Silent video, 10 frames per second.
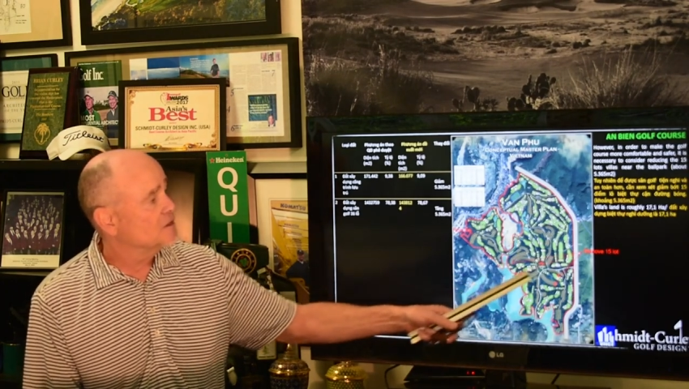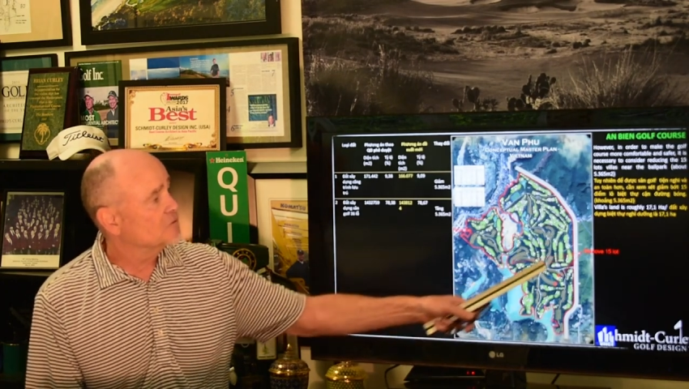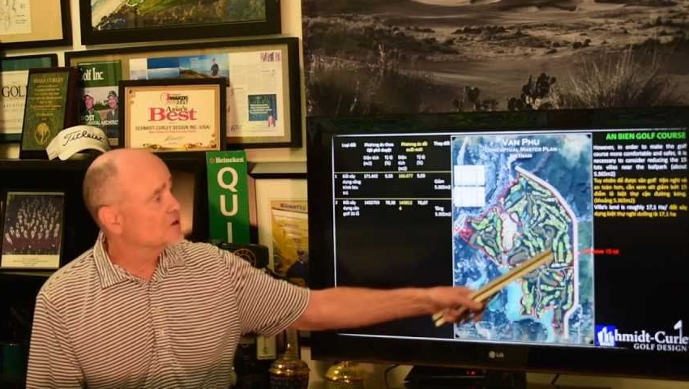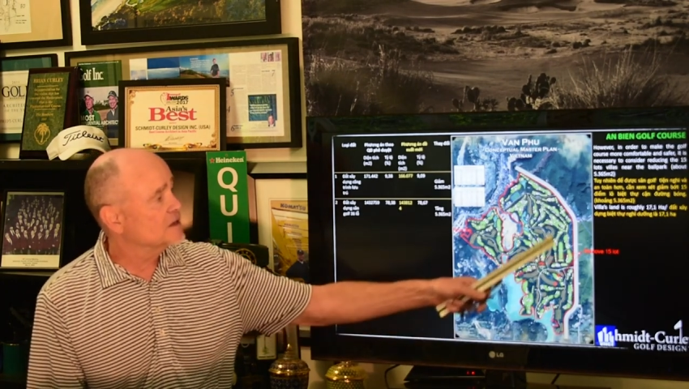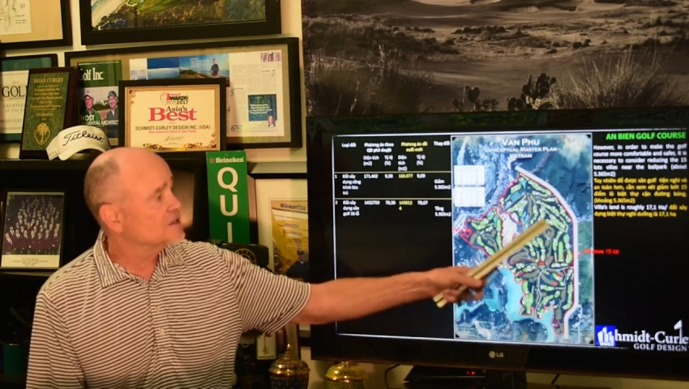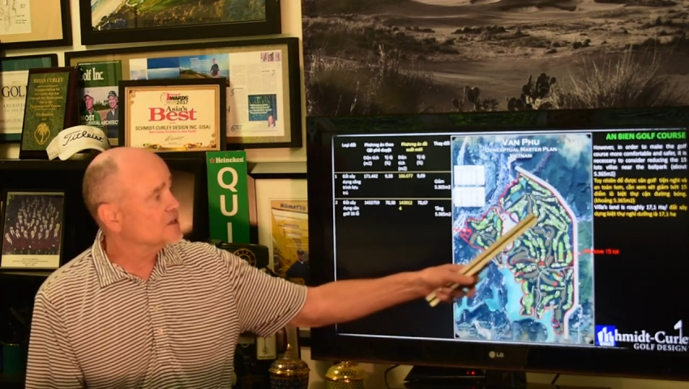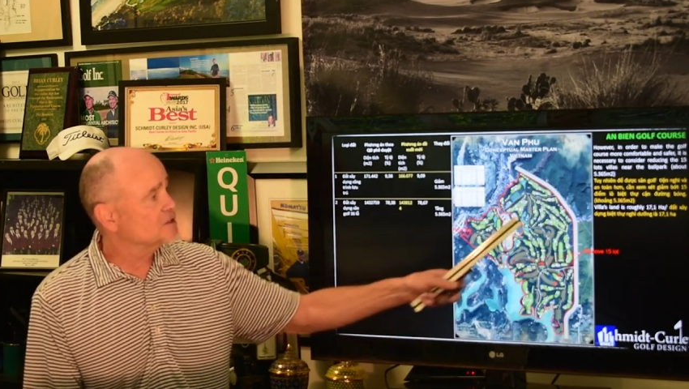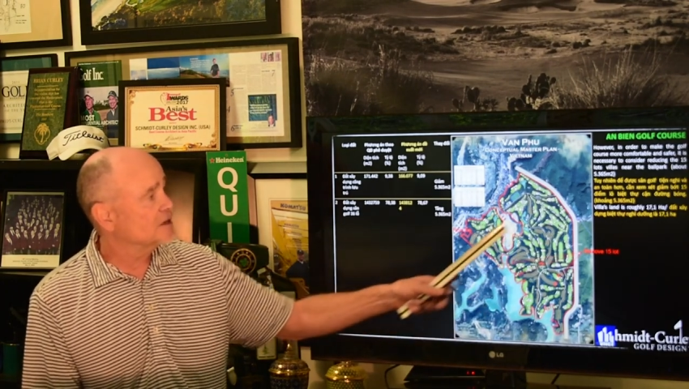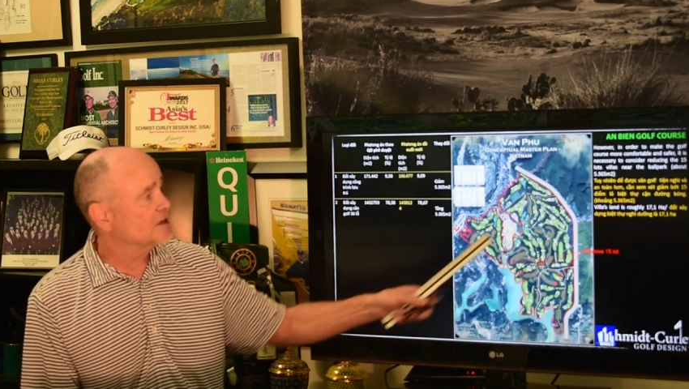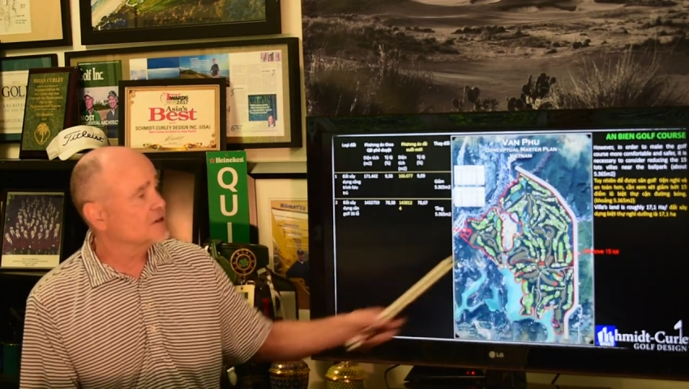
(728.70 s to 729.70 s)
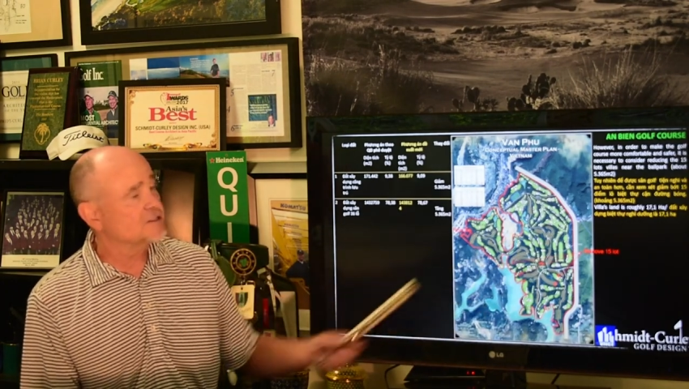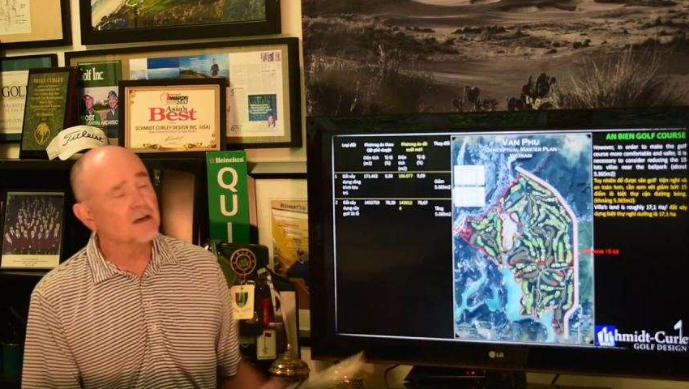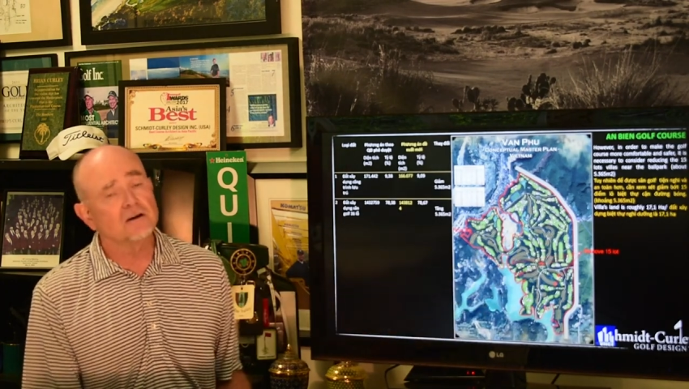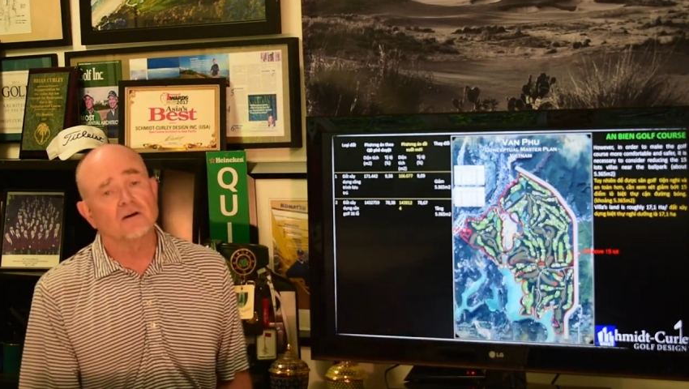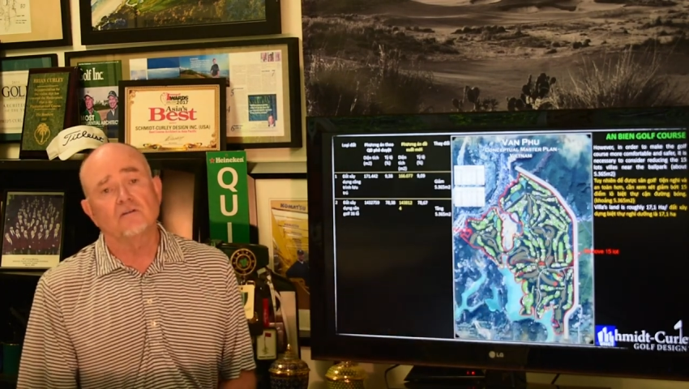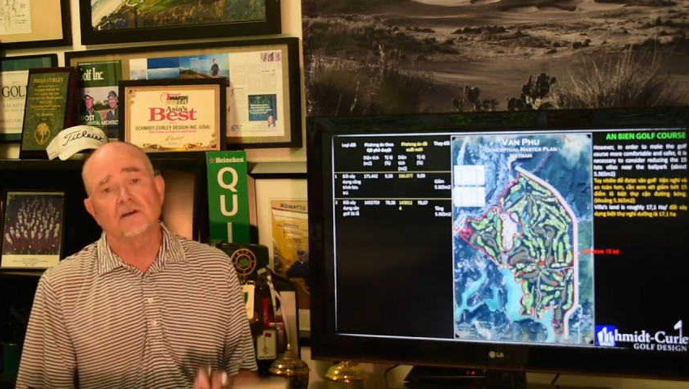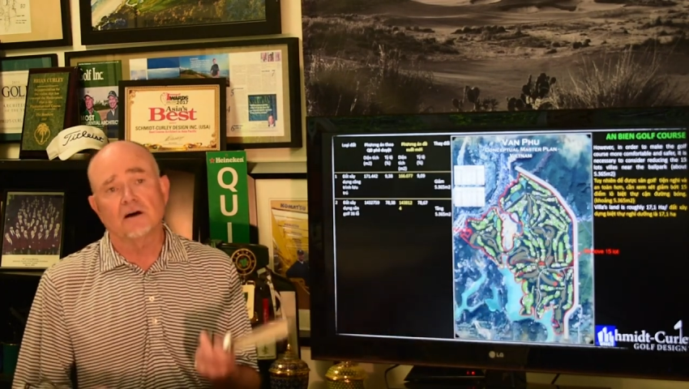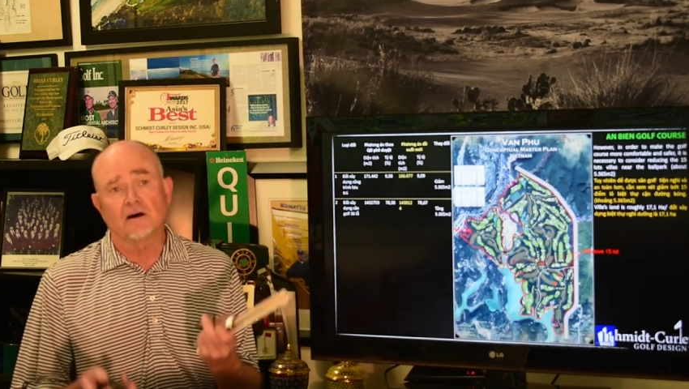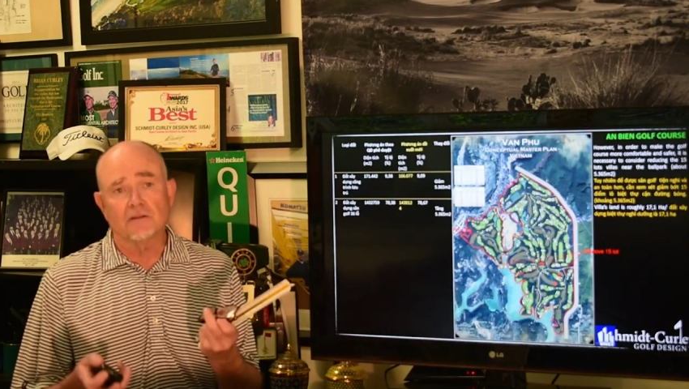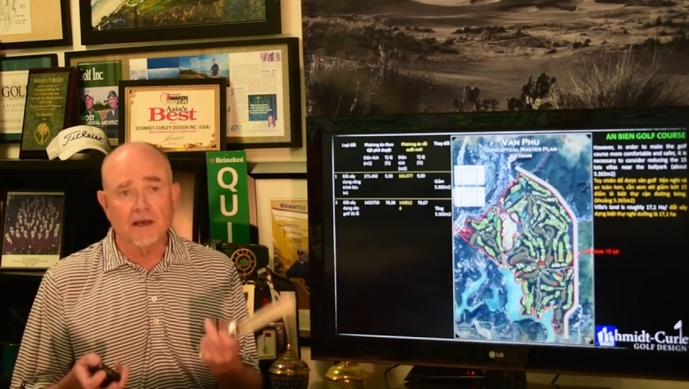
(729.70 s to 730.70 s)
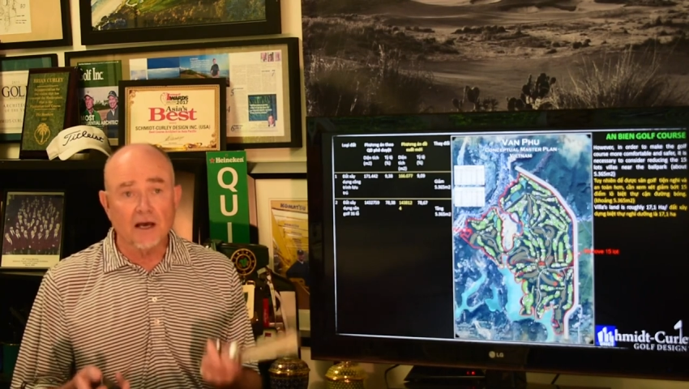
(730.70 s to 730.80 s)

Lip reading: the residential areas, not only are they